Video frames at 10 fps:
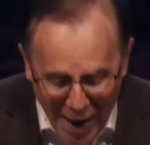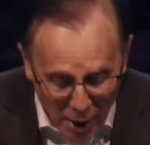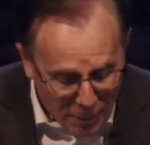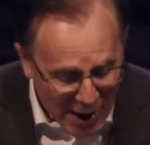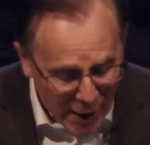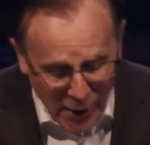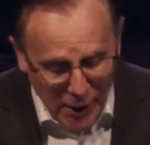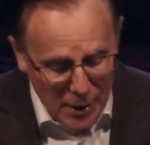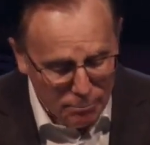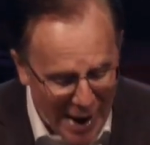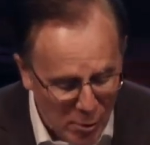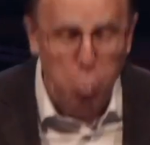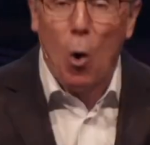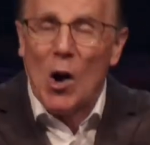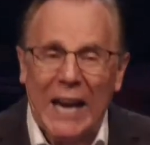By
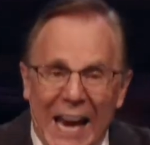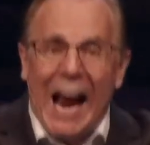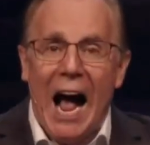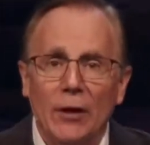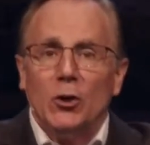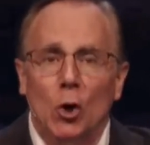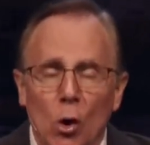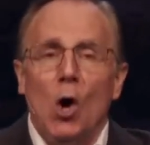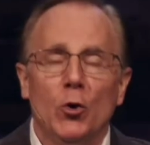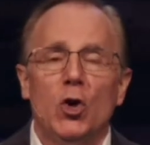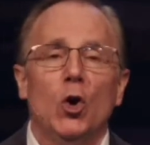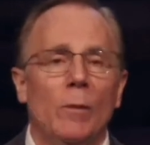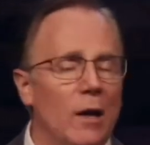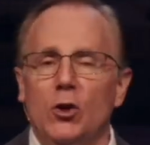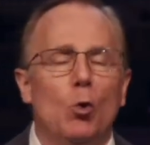working out your own
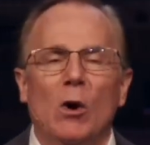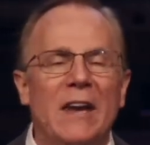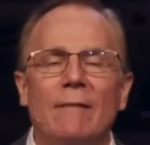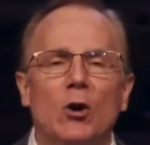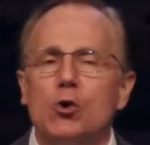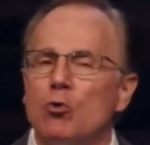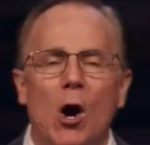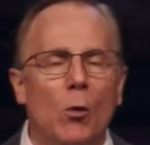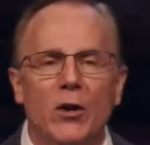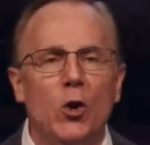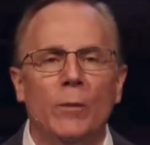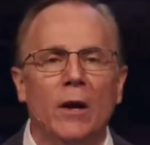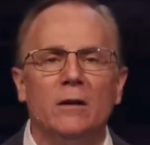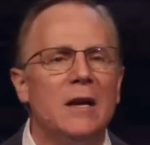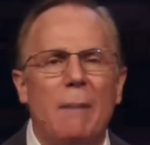humility. You will never grow in
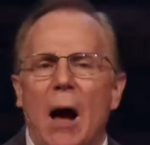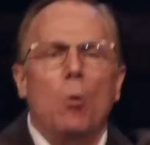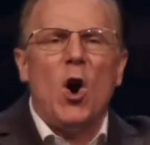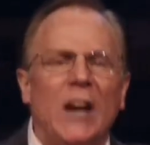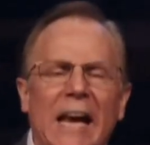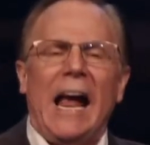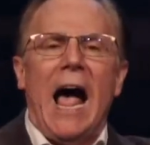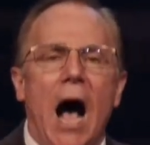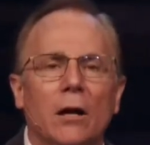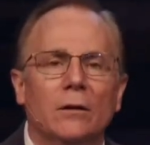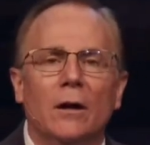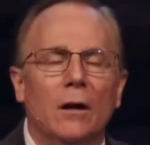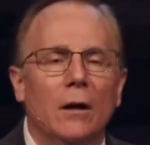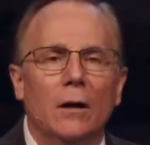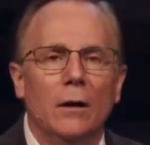humility by working out
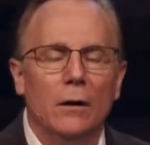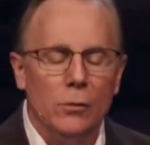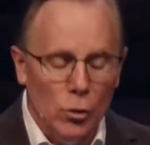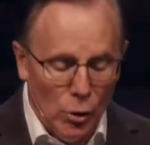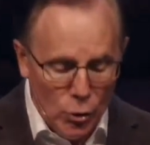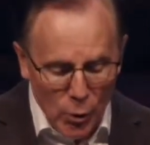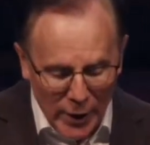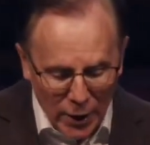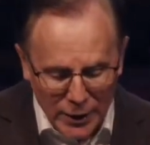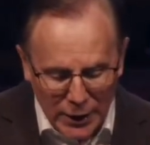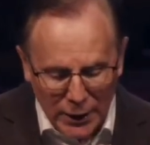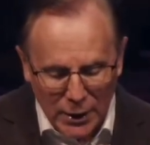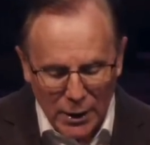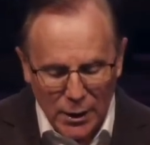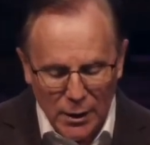your own
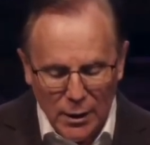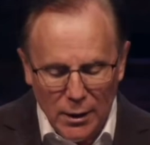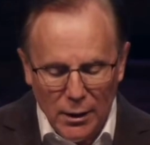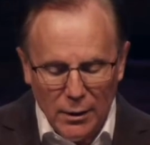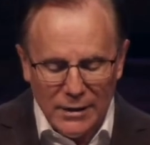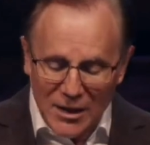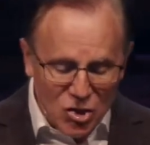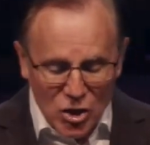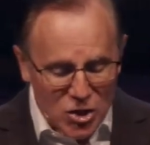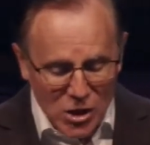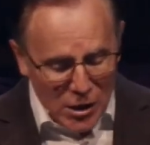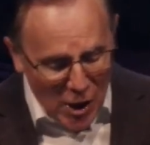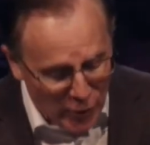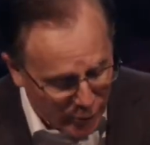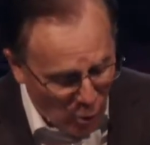humility. That's
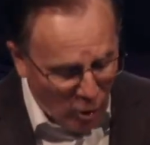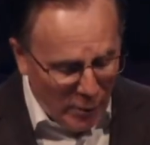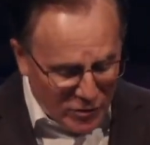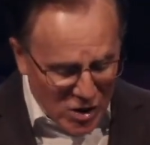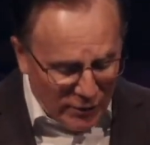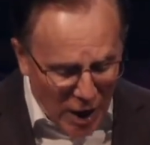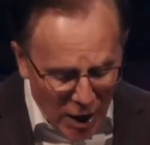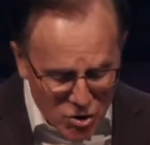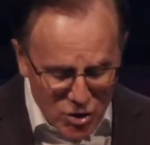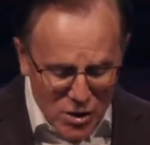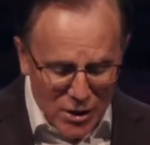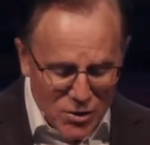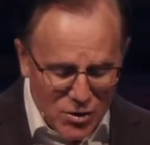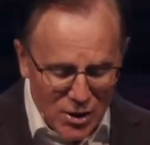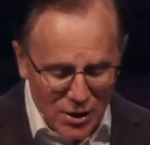just another form of
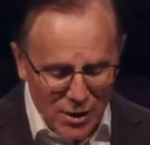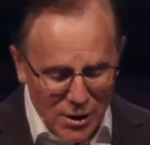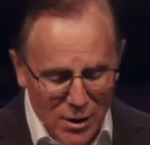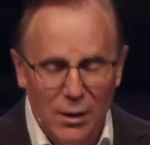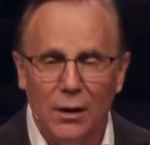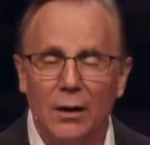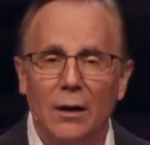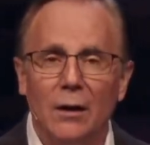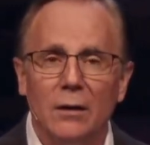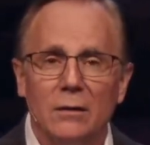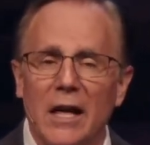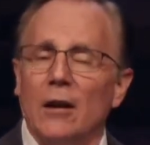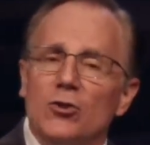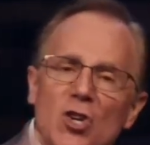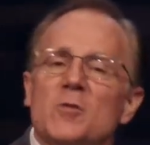self-consciousness
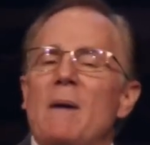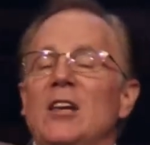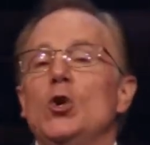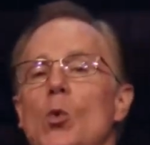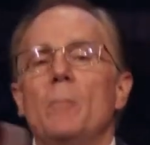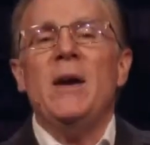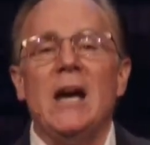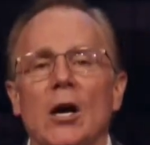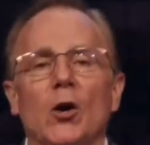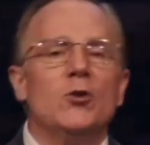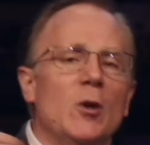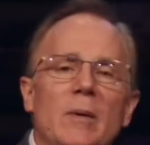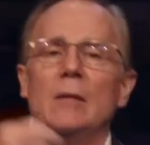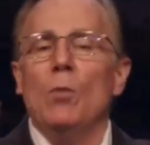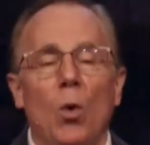that'll just make you appear
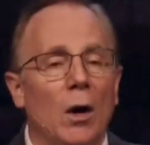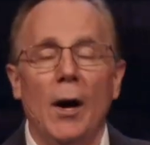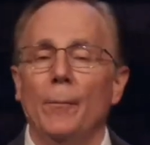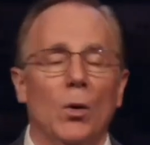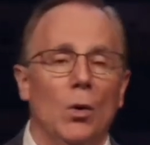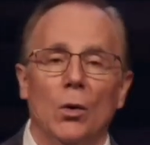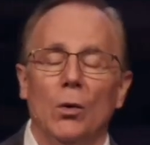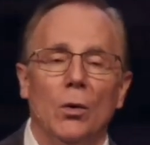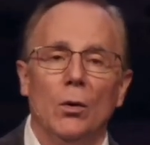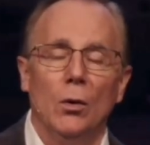to be more humble.